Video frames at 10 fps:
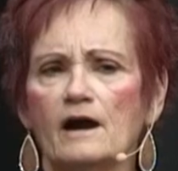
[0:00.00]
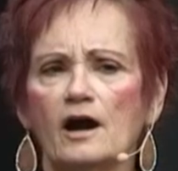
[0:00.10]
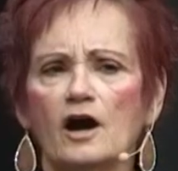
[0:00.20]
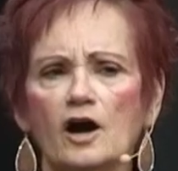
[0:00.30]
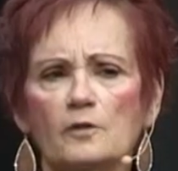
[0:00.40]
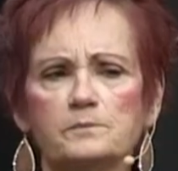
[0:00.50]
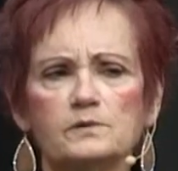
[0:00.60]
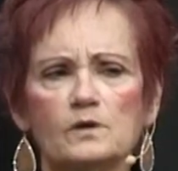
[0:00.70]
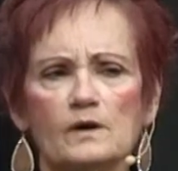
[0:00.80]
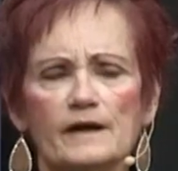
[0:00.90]
Hope,
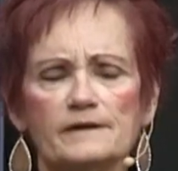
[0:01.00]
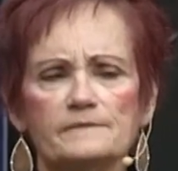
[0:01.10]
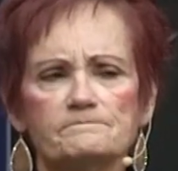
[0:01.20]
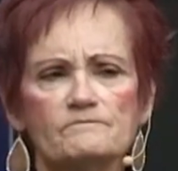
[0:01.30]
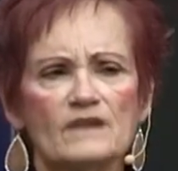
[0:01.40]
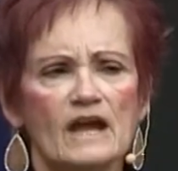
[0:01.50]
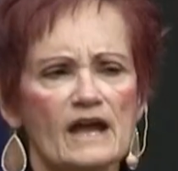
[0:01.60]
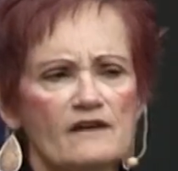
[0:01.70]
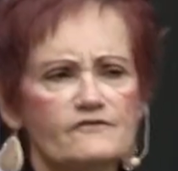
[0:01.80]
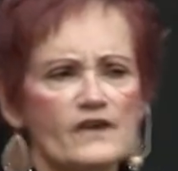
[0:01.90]
Lord.
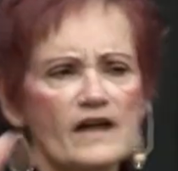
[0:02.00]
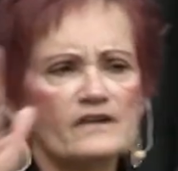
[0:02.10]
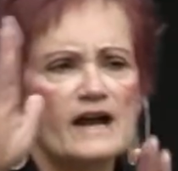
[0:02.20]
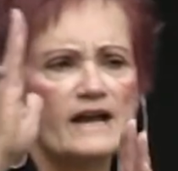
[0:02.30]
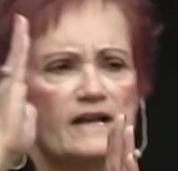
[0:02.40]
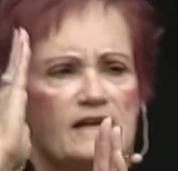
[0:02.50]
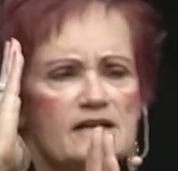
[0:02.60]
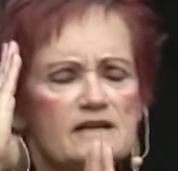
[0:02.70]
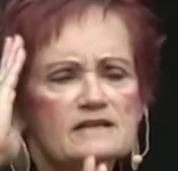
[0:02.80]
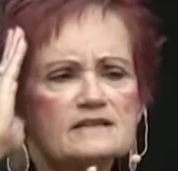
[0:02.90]
And Father, I
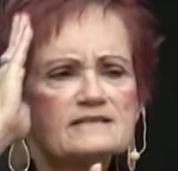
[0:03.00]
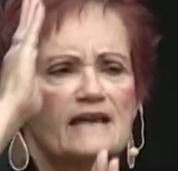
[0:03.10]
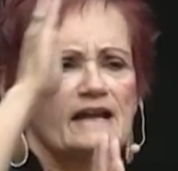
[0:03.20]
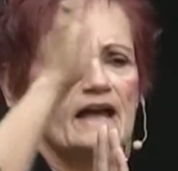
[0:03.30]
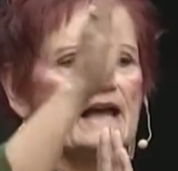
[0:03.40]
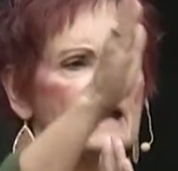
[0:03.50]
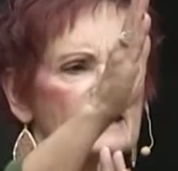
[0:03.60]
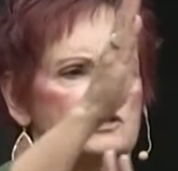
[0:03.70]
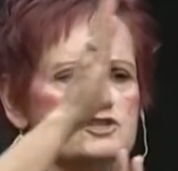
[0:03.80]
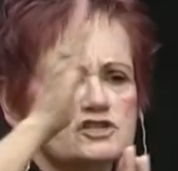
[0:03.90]
set a
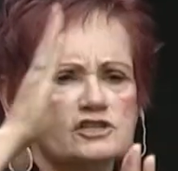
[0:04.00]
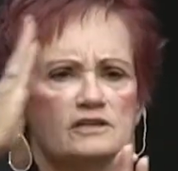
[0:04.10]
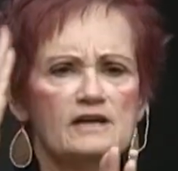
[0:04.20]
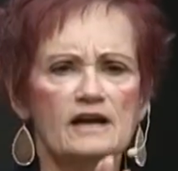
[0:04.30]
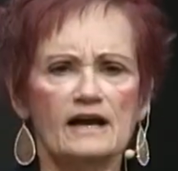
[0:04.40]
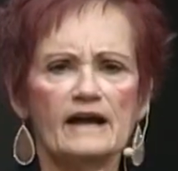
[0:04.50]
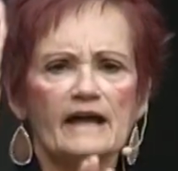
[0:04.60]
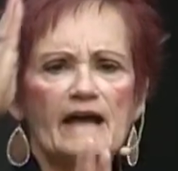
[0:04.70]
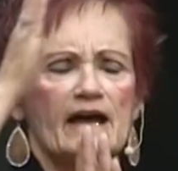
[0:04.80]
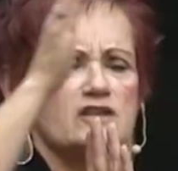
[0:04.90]
hedge
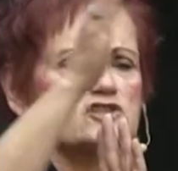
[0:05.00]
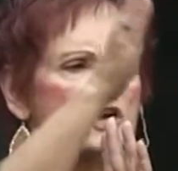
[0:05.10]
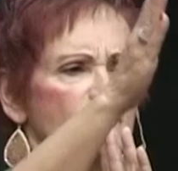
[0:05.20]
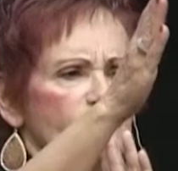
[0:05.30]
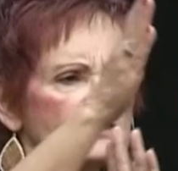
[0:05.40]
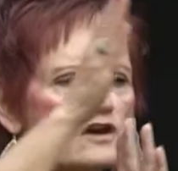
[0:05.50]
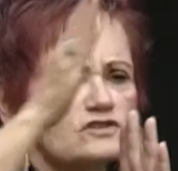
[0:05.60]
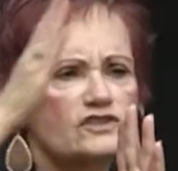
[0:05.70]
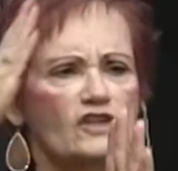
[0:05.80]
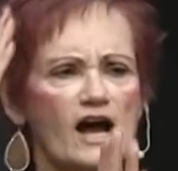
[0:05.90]
over
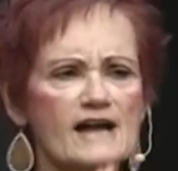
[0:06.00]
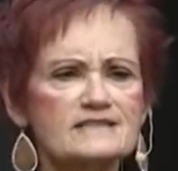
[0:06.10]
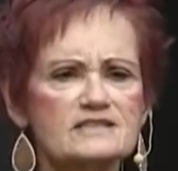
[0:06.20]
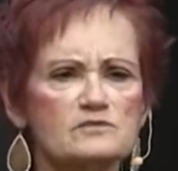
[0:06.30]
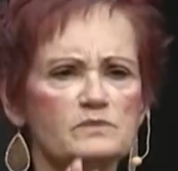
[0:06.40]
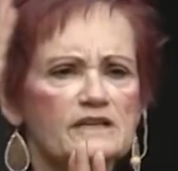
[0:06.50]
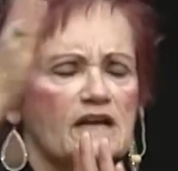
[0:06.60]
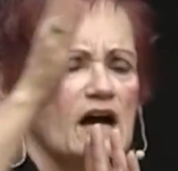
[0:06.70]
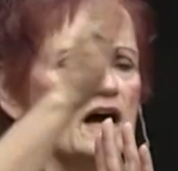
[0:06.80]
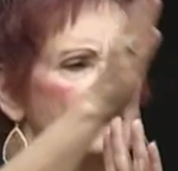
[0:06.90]
those thoughts that would
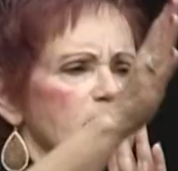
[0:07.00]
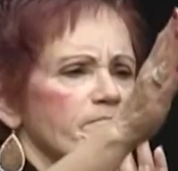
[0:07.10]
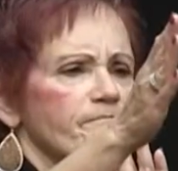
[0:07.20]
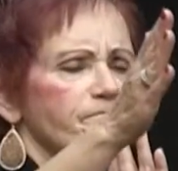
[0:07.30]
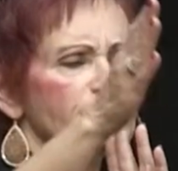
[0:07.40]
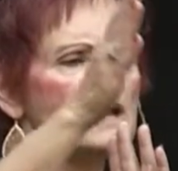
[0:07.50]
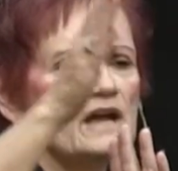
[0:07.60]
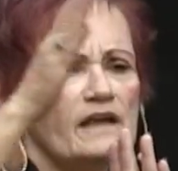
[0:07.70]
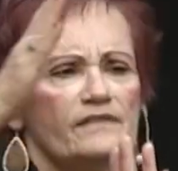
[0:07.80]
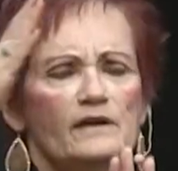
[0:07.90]
come,
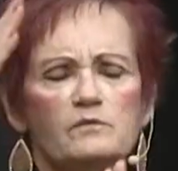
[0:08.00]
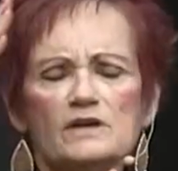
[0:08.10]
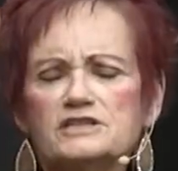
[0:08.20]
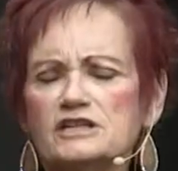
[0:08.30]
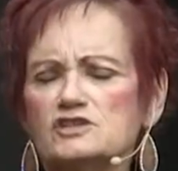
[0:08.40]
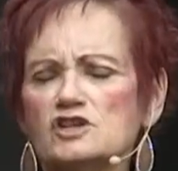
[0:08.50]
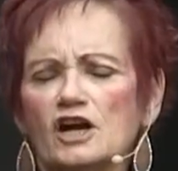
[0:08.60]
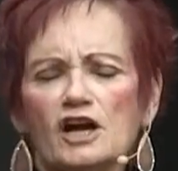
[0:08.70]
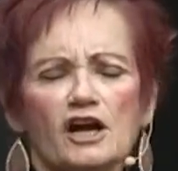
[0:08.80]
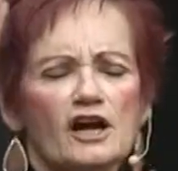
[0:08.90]
that would
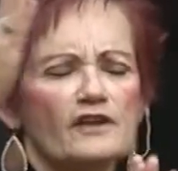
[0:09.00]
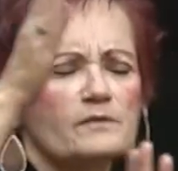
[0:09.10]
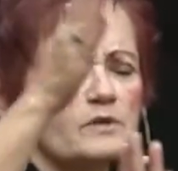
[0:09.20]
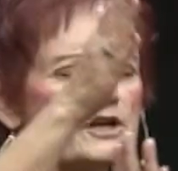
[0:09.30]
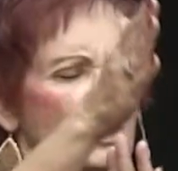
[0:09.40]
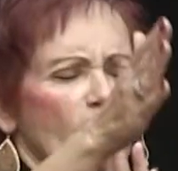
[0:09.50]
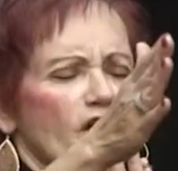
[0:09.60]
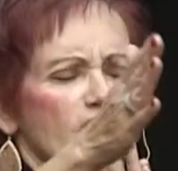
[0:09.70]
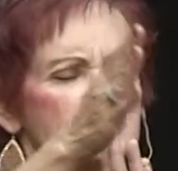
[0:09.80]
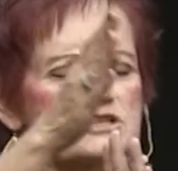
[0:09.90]
deter, that would
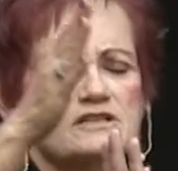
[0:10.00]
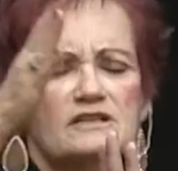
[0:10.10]
hurt,